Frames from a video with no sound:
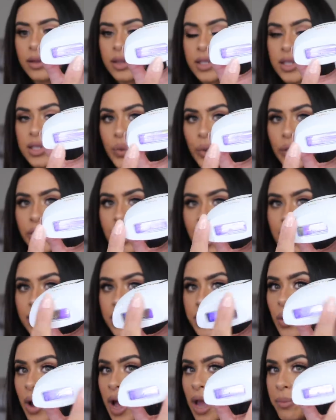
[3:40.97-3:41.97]
This is where the
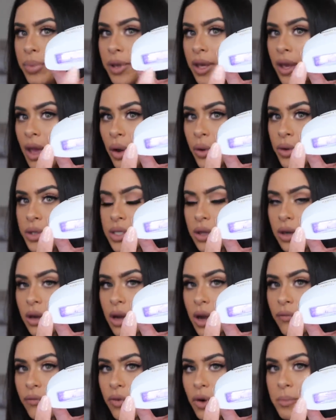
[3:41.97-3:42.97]
actual I P L is going to
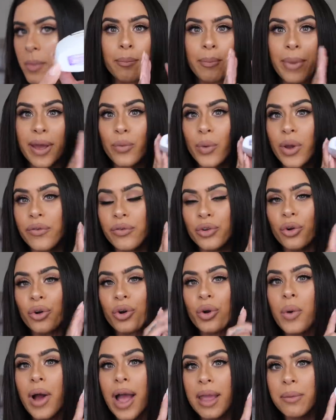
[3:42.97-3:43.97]
come from. By the way, if you don't
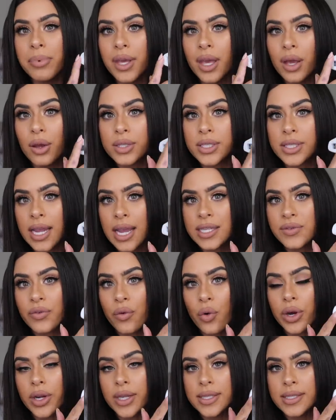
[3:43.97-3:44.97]
know what I P L stands
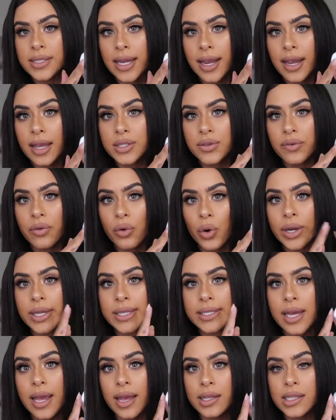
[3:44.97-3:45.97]
for, it stands for
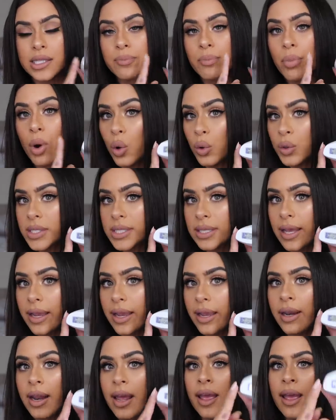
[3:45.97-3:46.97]
intense pulse
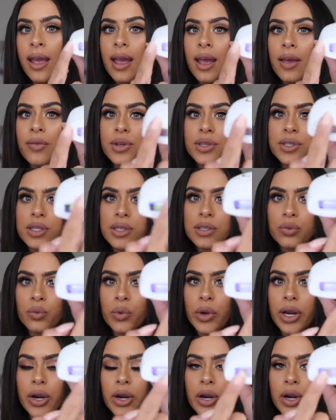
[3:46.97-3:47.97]
light, and this is
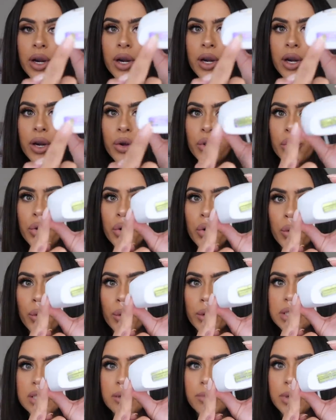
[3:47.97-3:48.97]
where you're
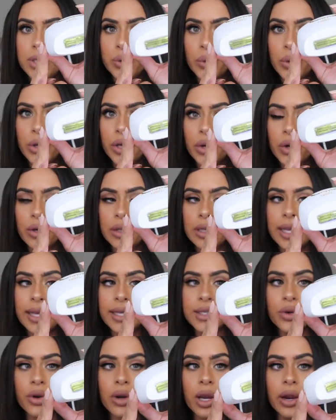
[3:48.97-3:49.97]
going to be doing your
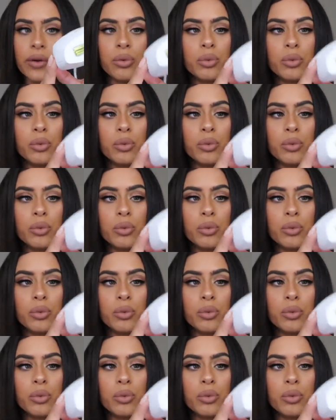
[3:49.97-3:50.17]
laser hair